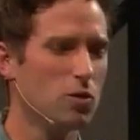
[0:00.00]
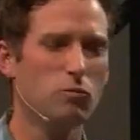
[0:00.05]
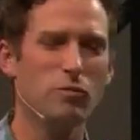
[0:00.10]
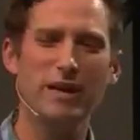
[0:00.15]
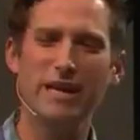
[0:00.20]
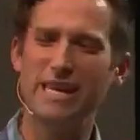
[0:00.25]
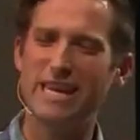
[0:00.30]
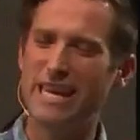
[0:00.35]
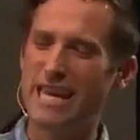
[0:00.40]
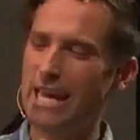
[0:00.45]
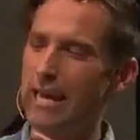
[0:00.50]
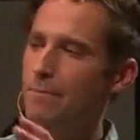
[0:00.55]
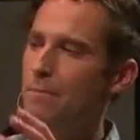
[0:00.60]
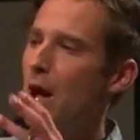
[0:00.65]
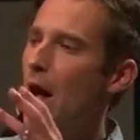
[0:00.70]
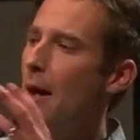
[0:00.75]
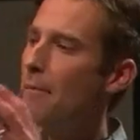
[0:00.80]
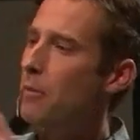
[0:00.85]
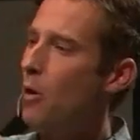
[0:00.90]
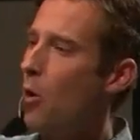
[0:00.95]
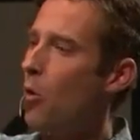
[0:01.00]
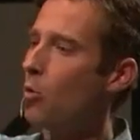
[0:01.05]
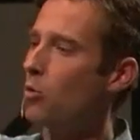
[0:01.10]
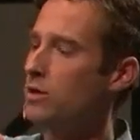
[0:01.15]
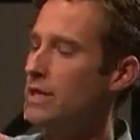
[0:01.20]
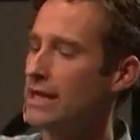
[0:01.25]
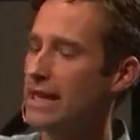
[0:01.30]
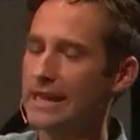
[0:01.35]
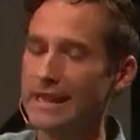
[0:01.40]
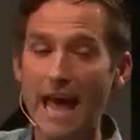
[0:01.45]
We keep
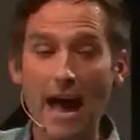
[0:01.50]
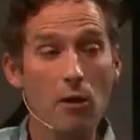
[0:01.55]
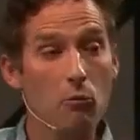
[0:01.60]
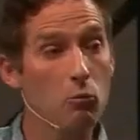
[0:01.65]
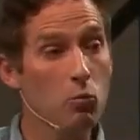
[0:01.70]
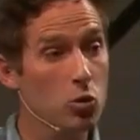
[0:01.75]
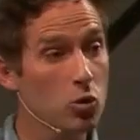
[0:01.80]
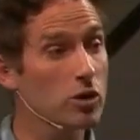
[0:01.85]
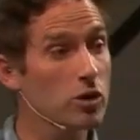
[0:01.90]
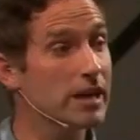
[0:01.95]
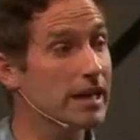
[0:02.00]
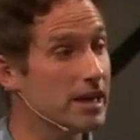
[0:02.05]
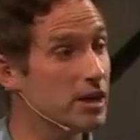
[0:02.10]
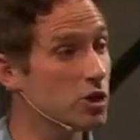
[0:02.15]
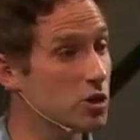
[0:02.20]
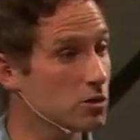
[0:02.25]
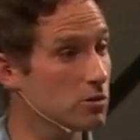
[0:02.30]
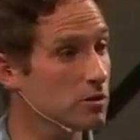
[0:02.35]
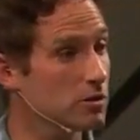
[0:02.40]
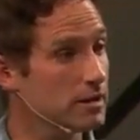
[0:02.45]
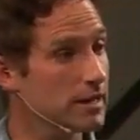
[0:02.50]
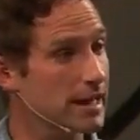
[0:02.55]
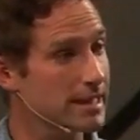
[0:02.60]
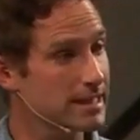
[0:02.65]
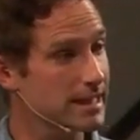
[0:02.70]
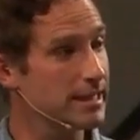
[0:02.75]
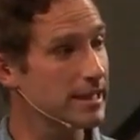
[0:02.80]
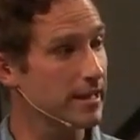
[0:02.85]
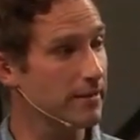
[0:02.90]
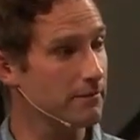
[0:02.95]
upholding. And that word endure
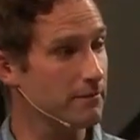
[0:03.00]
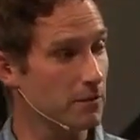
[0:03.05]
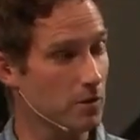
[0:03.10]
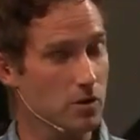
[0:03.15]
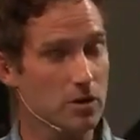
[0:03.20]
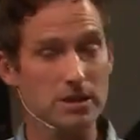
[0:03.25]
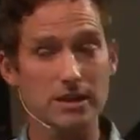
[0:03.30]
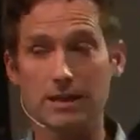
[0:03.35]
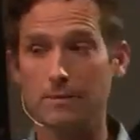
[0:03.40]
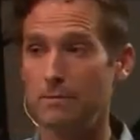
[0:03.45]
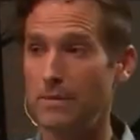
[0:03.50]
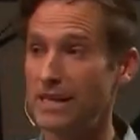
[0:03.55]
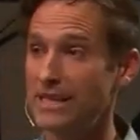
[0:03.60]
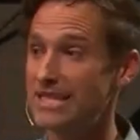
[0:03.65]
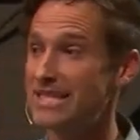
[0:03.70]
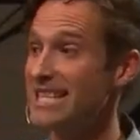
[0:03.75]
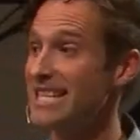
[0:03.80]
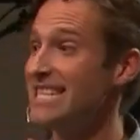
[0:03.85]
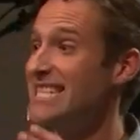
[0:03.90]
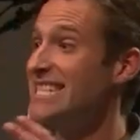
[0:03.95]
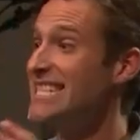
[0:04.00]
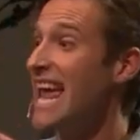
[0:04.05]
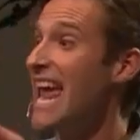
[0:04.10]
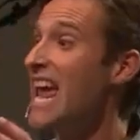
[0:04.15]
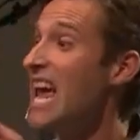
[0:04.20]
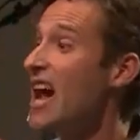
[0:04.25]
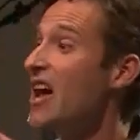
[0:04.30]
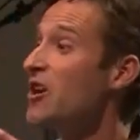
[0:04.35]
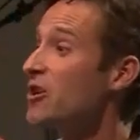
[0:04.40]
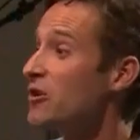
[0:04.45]
that's in that verse, it means to
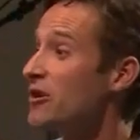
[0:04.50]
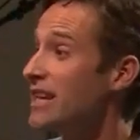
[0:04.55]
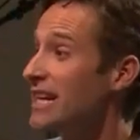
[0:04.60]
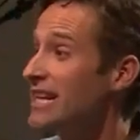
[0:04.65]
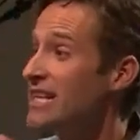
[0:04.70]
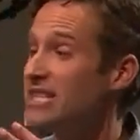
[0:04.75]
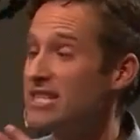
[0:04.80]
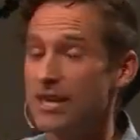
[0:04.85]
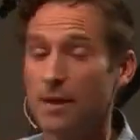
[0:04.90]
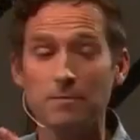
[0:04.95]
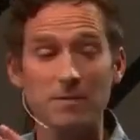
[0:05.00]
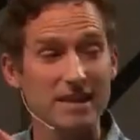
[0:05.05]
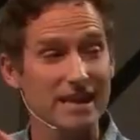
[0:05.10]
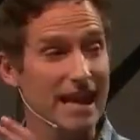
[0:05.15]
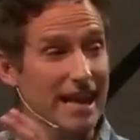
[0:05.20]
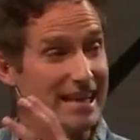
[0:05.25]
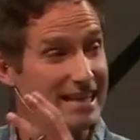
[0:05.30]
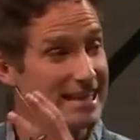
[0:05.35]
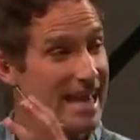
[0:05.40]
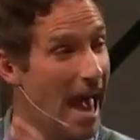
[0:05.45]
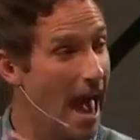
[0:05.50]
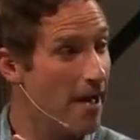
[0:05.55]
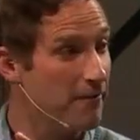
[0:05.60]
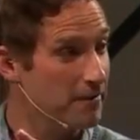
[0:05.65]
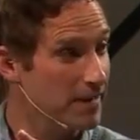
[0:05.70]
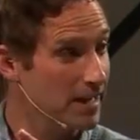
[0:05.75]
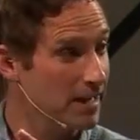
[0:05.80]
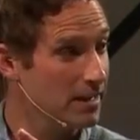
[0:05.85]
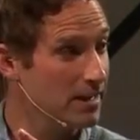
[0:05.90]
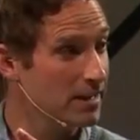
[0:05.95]
stay underneath something that is
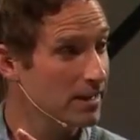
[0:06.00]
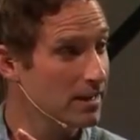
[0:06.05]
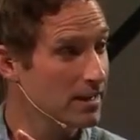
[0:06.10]
heavy.